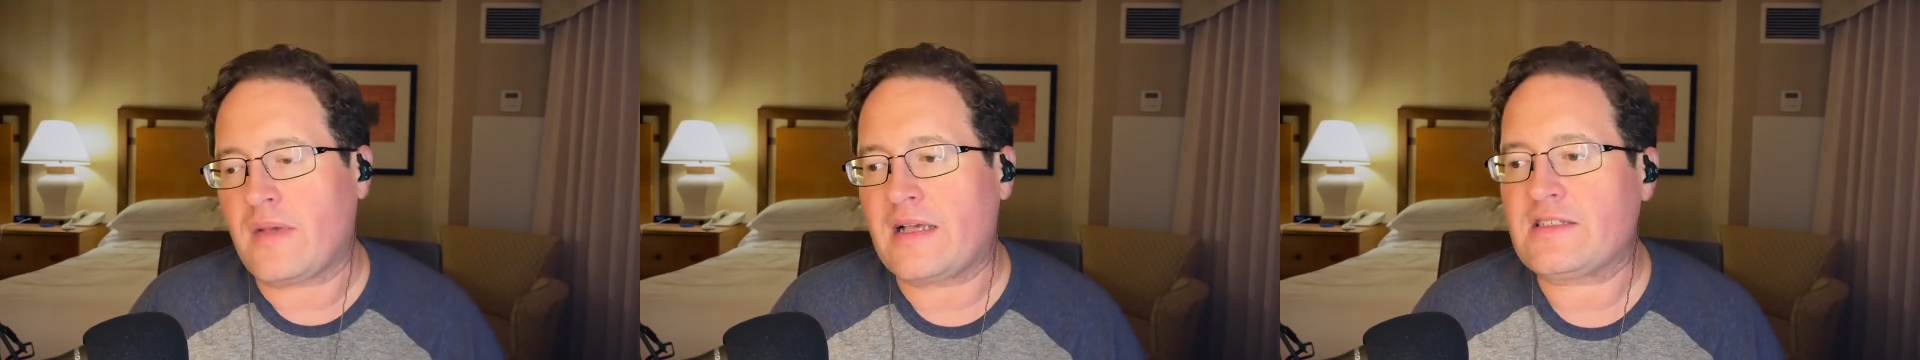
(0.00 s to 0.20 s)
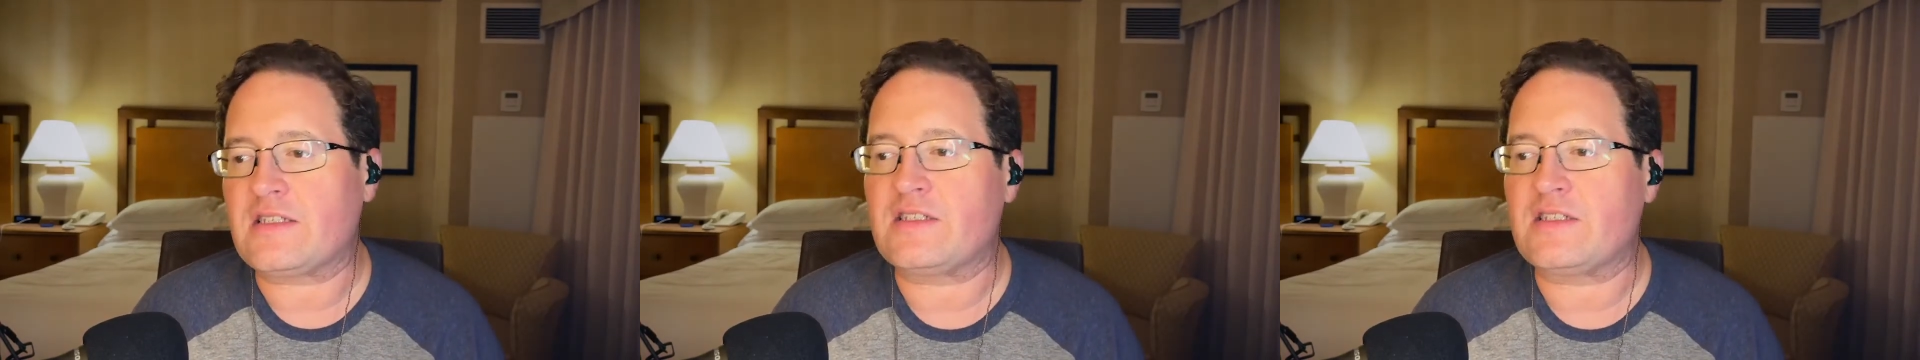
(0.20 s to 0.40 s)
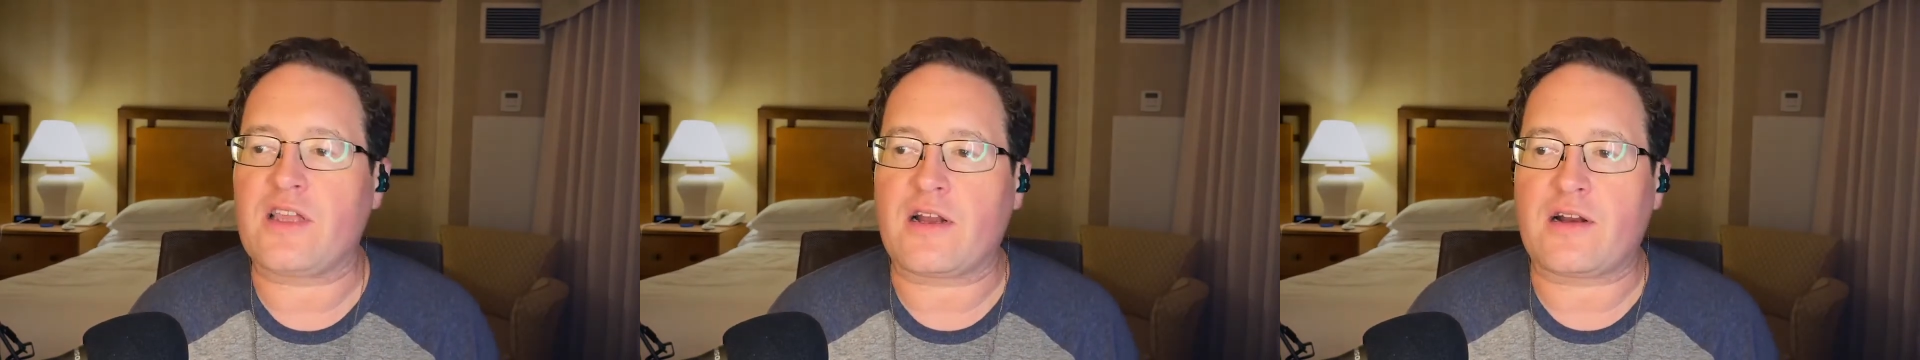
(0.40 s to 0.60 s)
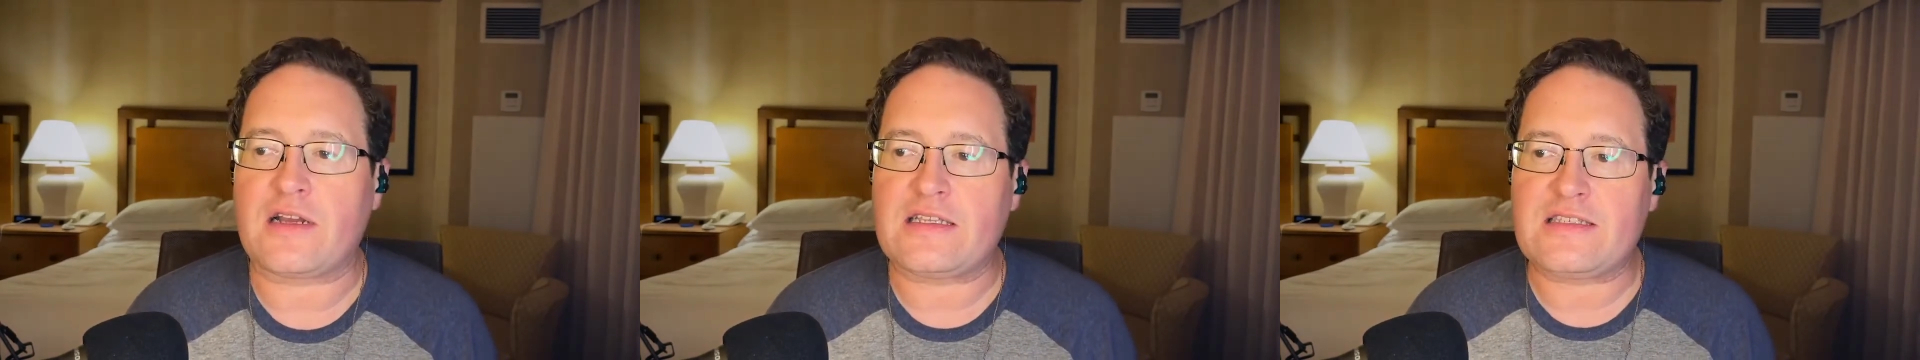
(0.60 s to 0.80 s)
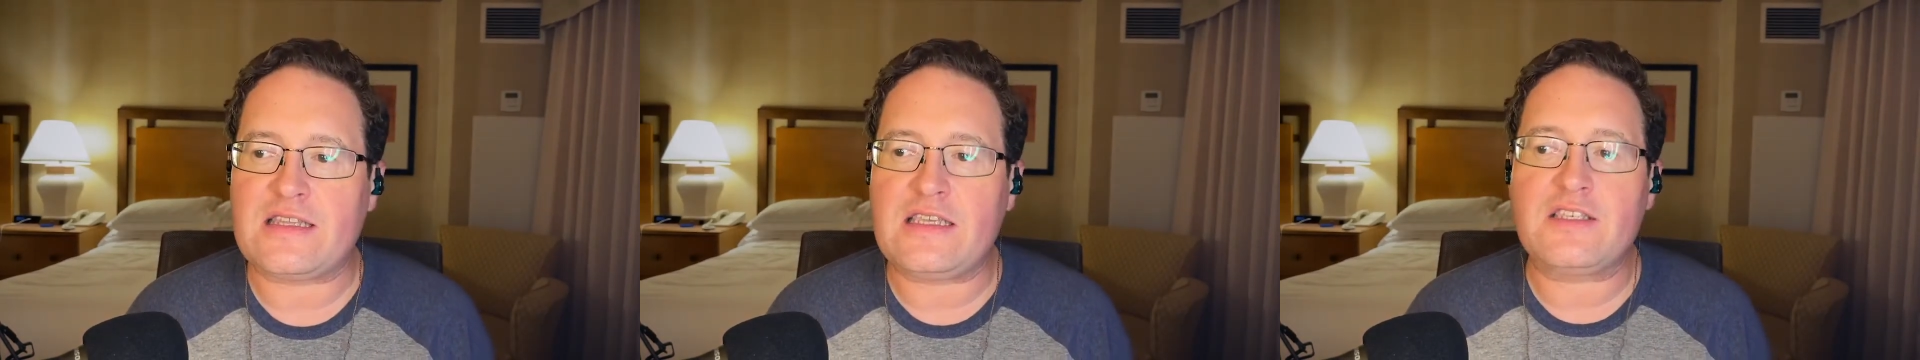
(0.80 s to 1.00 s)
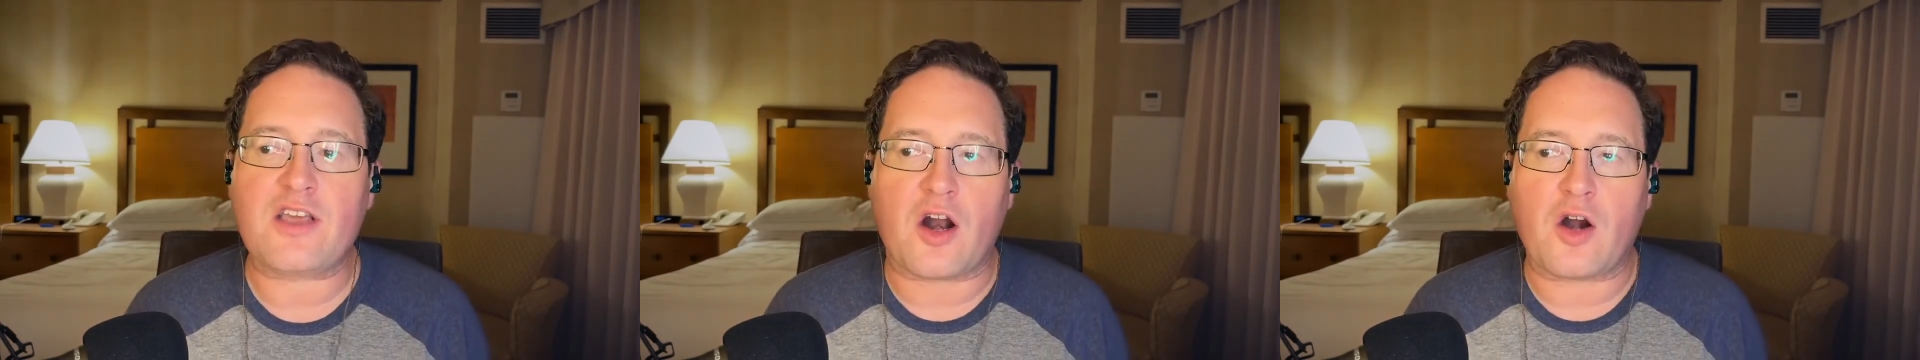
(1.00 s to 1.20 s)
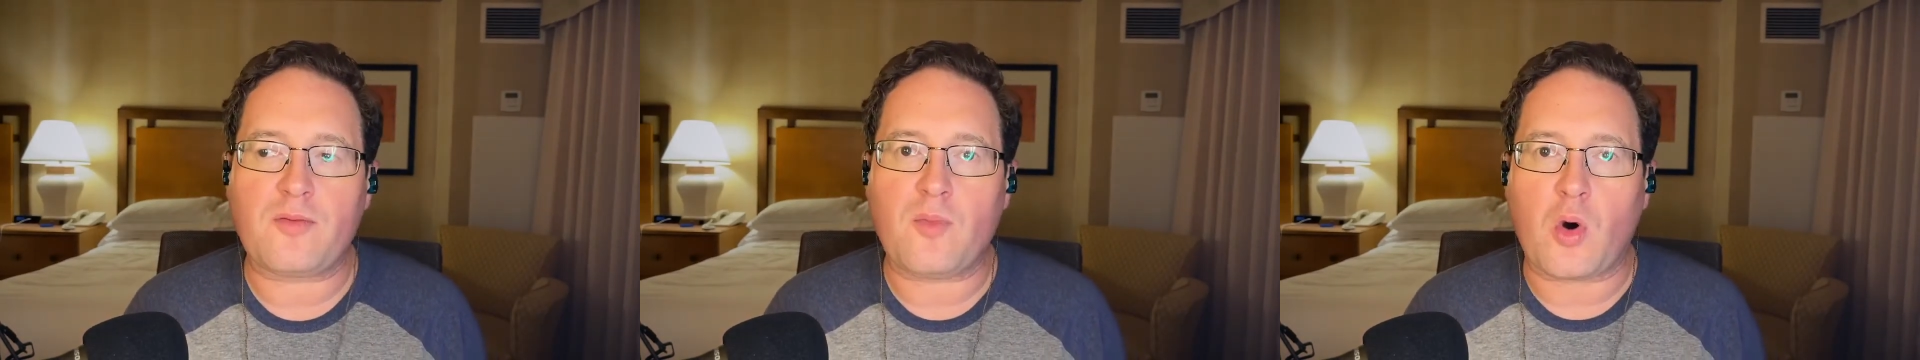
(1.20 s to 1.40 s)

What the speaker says: message there, is these are more